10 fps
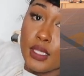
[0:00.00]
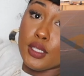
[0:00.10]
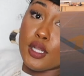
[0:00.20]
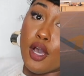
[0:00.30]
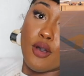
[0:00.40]

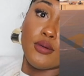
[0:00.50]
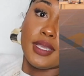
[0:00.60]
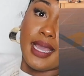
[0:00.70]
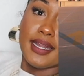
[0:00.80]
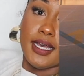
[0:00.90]
You know,
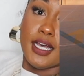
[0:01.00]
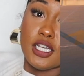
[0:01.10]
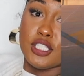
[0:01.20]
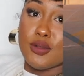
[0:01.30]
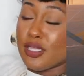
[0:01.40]
kind of
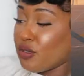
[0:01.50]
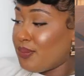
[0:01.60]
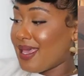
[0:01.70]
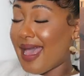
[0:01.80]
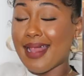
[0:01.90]
hugs you a little
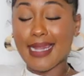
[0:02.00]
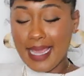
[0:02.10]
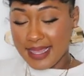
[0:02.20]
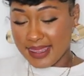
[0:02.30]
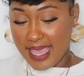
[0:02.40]
bit. I
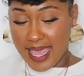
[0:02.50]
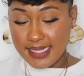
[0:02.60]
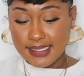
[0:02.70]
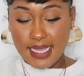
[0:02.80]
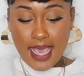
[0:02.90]
like
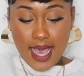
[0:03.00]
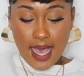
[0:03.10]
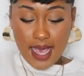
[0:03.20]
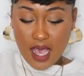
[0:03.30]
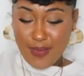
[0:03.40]
that.
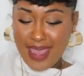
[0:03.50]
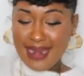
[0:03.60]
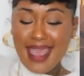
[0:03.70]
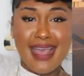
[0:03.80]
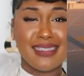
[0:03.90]
Um, and
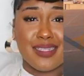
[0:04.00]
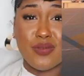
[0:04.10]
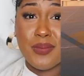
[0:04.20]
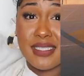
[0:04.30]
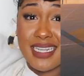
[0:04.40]
it has some
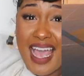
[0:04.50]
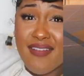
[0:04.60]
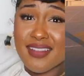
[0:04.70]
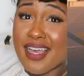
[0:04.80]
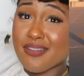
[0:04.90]
rips in it. I
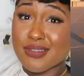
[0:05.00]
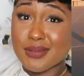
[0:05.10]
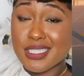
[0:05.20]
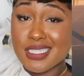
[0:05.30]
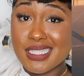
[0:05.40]
have a lot of
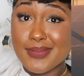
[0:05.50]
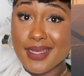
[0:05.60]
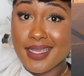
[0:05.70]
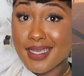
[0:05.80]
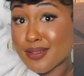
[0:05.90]
ripped jeans,
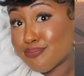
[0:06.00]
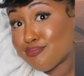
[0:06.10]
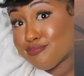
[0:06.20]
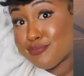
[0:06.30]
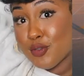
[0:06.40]
but
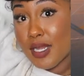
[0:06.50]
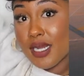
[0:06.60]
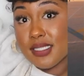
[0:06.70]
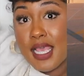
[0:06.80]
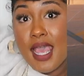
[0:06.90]
who
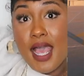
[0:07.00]
cares?